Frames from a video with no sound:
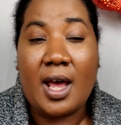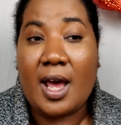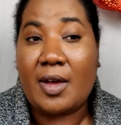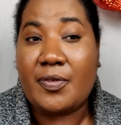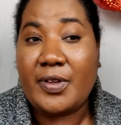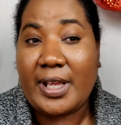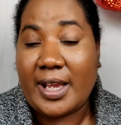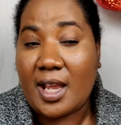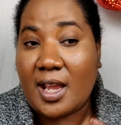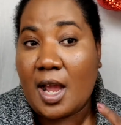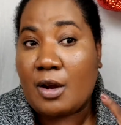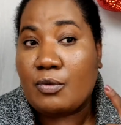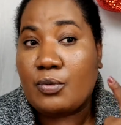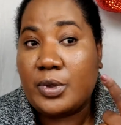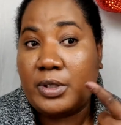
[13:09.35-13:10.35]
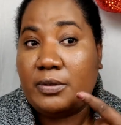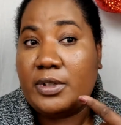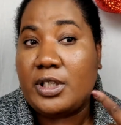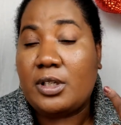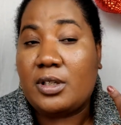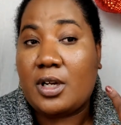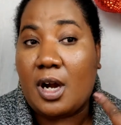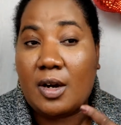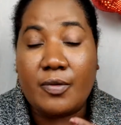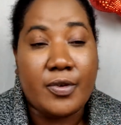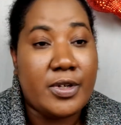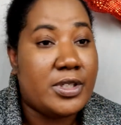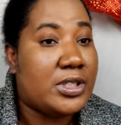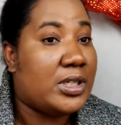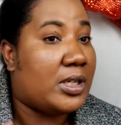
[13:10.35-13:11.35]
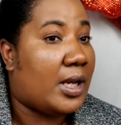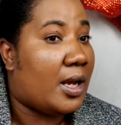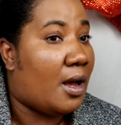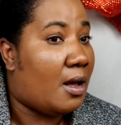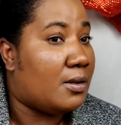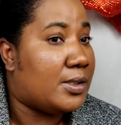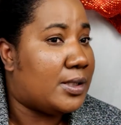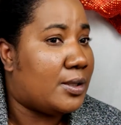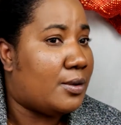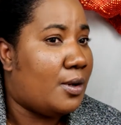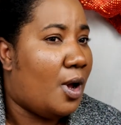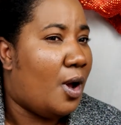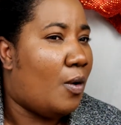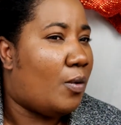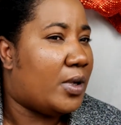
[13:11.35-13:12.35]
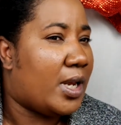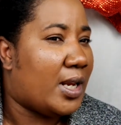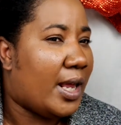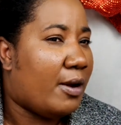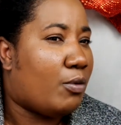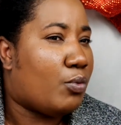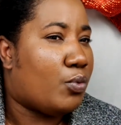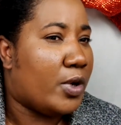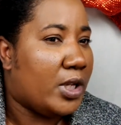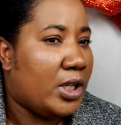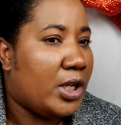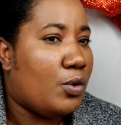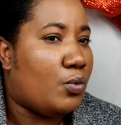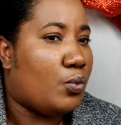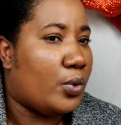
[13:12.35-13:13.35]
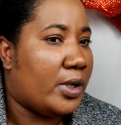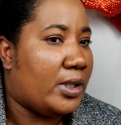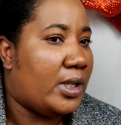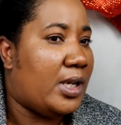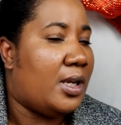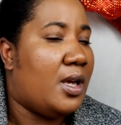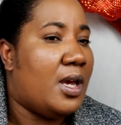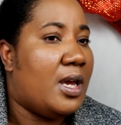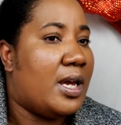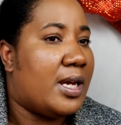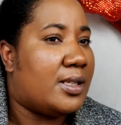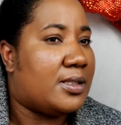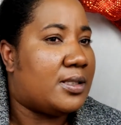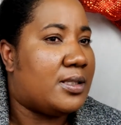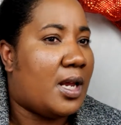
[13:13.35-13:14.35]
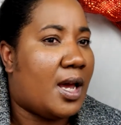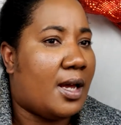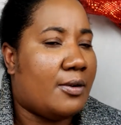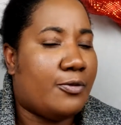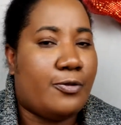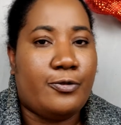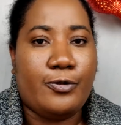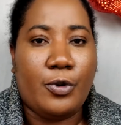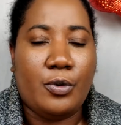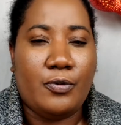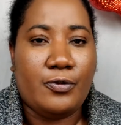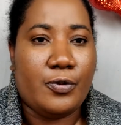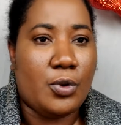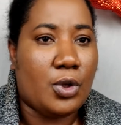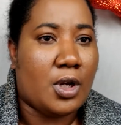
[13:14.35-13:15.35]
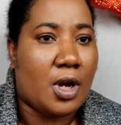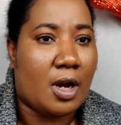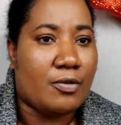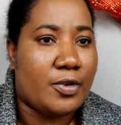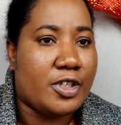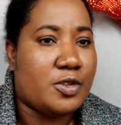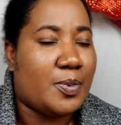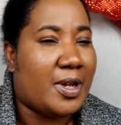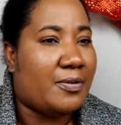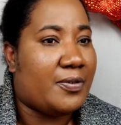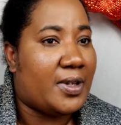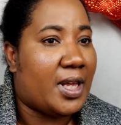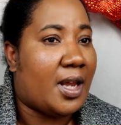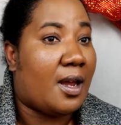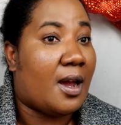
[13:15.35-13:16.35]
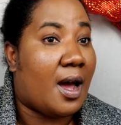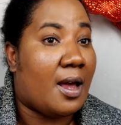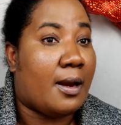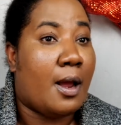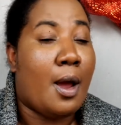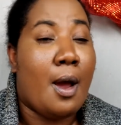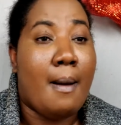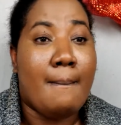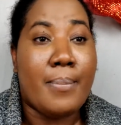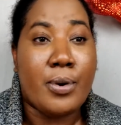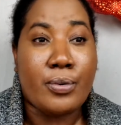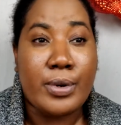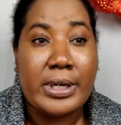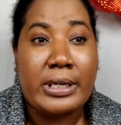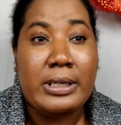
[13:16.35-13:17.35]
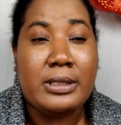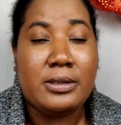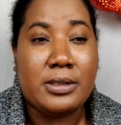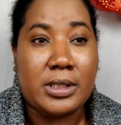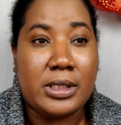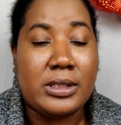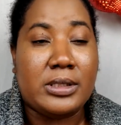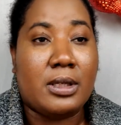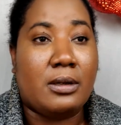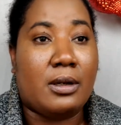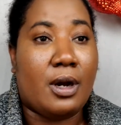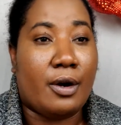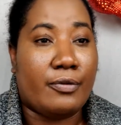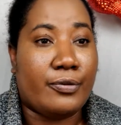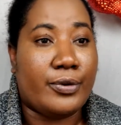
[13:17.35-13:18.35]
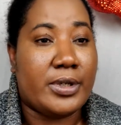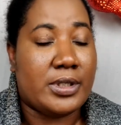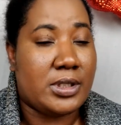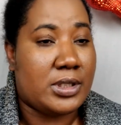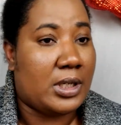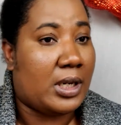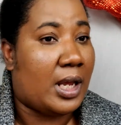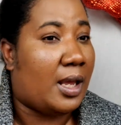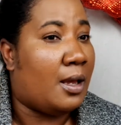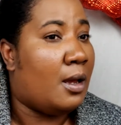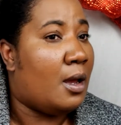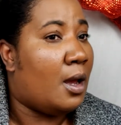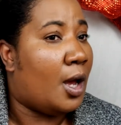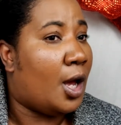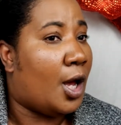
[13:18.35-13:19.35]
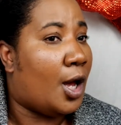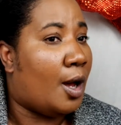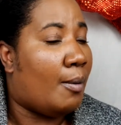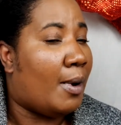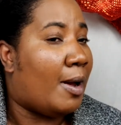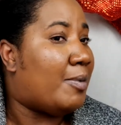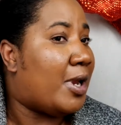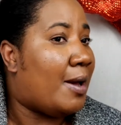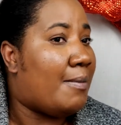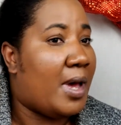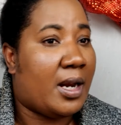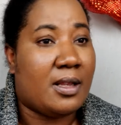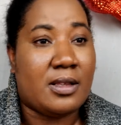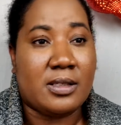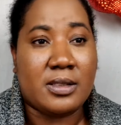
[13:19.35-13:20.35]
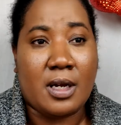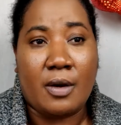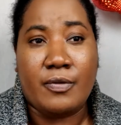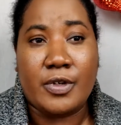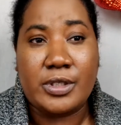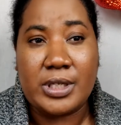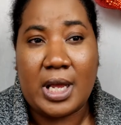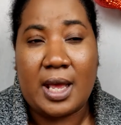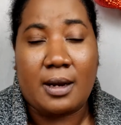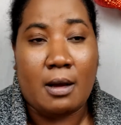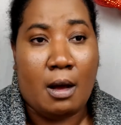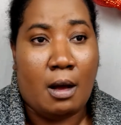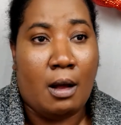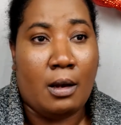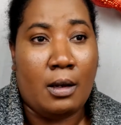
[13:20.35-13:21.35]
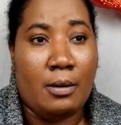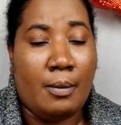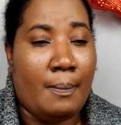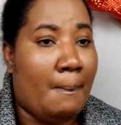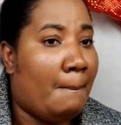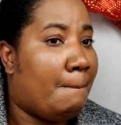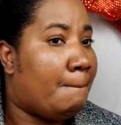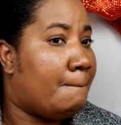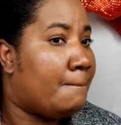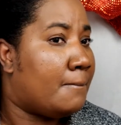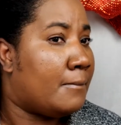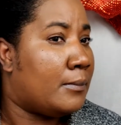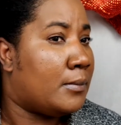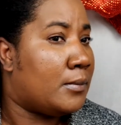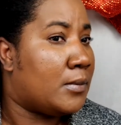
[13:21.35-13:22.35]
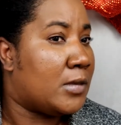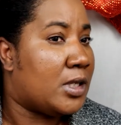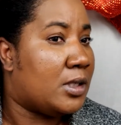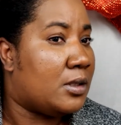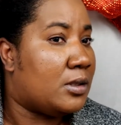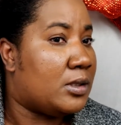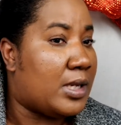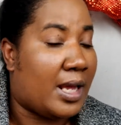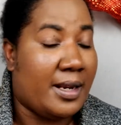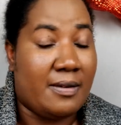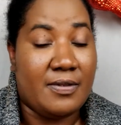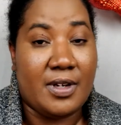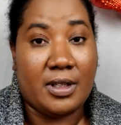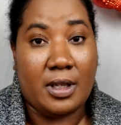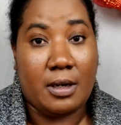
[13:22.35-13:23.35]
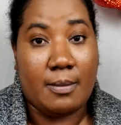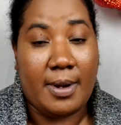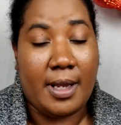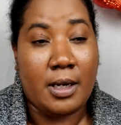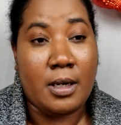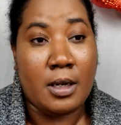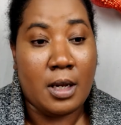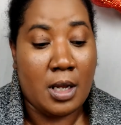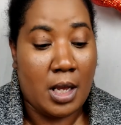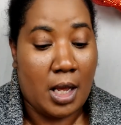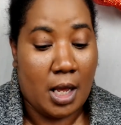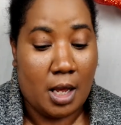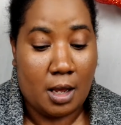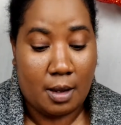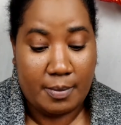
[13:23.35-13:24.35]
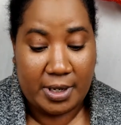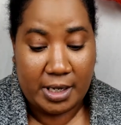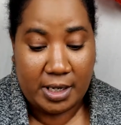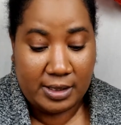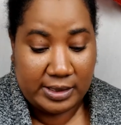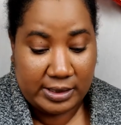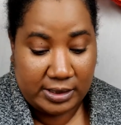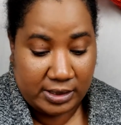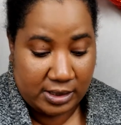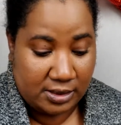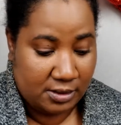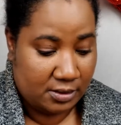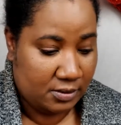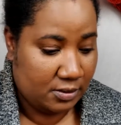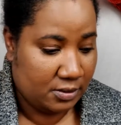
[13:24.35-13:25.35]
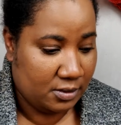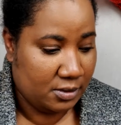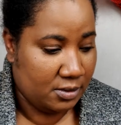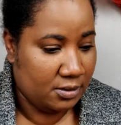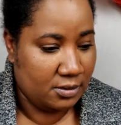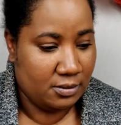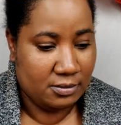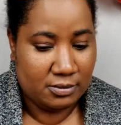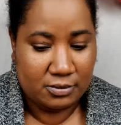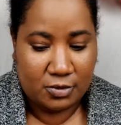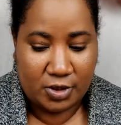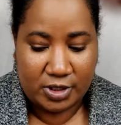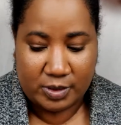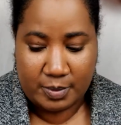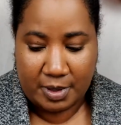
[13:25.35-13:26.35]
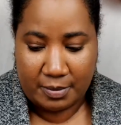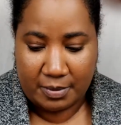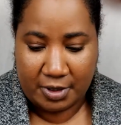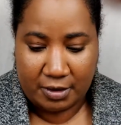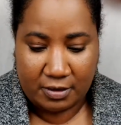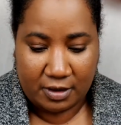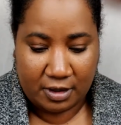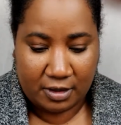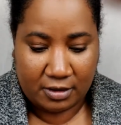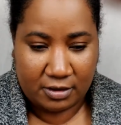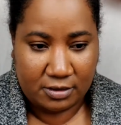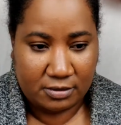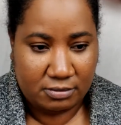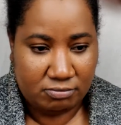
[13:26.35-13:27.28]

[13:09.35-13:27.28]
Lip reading: I feel like I got really, really good coverage today also. Well, not like really, it's not full coverage, but I feel like I got pretty decent coverage today. I'm not mad at this coverage at all. Not even a little bit. It is, where's my mirror?